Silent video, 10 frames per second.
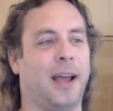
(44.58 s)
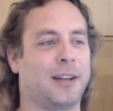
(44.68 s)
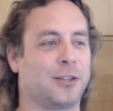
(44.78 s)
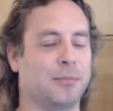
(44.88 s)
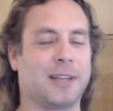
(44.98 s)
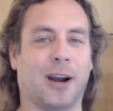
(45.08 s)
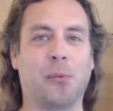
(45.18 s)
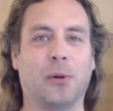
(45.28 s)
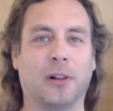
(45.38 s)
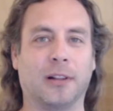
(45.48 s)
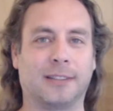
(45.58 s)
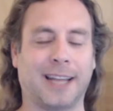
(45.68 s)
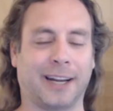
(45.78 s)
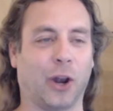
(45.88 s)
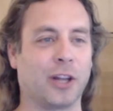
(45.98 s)
we had some terrible
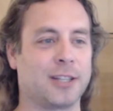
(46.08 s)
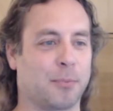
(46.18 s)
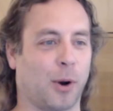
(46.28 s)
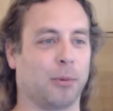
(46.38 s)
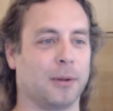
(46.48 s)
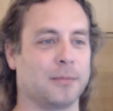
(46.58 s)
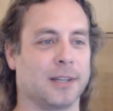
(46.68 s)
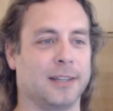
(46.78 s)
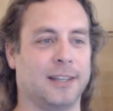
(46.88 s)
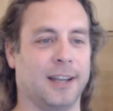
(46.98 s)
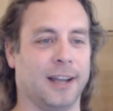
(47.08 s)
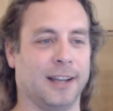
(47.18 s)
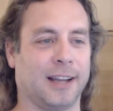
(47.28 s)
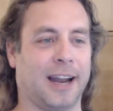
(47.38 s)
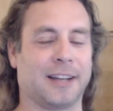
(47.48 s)
technology problems and
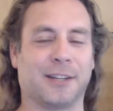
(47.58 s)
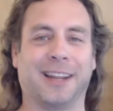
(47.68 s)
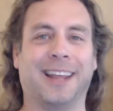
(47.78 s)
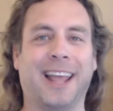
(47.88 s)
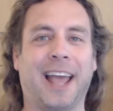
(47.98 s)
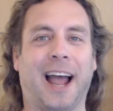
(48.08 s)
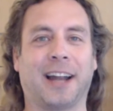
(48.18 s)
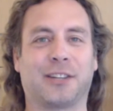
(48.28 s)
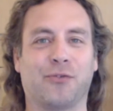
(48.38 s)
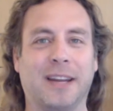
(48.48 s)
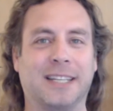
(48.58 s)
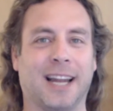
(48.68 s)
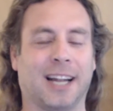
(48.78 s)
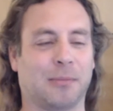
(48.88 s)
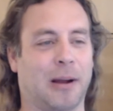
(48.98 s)
I had to, I had to
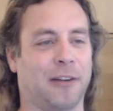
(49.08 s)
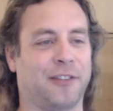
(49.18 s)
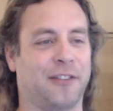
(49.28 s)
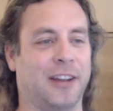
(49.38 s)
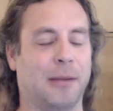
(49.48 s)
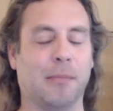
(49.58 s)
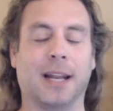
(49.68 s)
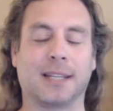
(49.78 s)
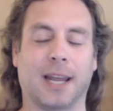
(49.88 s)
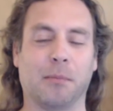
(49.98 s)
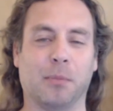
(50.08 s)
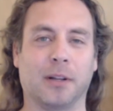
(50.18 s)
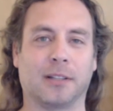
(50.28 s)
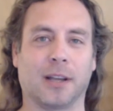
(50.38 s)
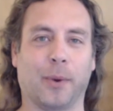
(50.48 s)
restart about 15 minutes in,
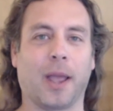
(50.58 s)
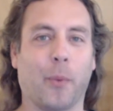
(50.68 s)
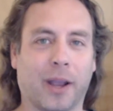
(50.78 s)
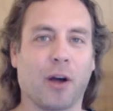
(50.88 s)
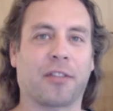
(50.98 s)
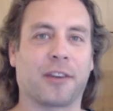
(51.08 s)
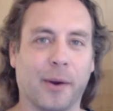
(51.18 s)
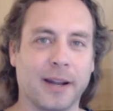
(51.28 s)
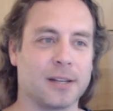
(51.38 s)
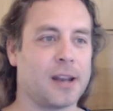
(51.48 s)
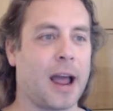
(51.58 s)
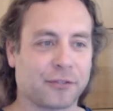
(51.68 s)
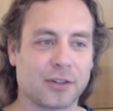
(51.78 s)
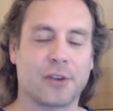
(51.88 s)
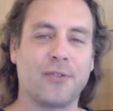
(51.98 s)
but we we got through it. And
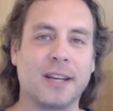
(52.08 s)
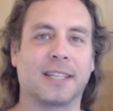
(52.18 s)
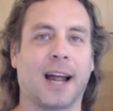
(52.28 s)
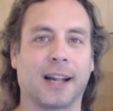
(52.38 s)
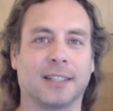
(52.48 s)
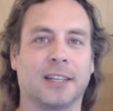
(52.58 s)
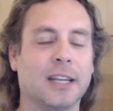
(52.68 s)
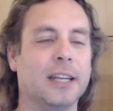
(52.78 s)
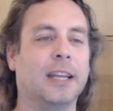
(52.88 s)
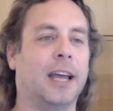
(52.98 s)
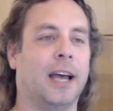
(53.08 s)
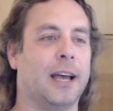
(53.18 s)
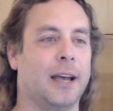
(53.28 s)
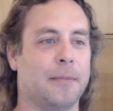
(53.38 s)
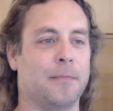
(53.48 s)
after I'd restarted,
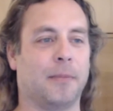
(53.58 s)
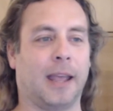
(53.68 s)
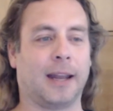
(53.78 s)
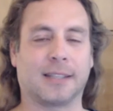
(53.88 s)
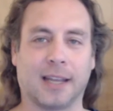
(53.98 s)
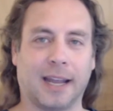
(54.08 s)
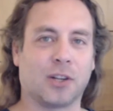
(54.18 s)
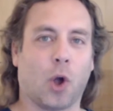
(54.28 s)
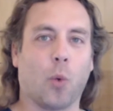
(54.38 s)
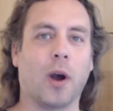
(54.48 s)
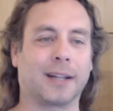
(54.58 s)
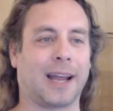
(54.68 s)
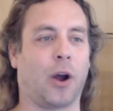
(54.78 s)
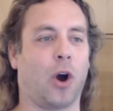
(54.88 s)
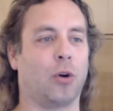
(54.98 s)
um, it it all
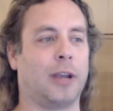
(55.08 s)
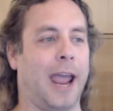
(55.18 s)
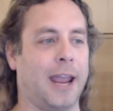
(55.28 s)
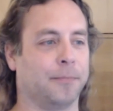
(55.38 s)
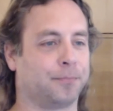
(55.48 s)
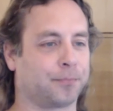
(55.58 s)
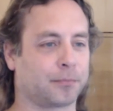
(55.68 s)
worked out okay.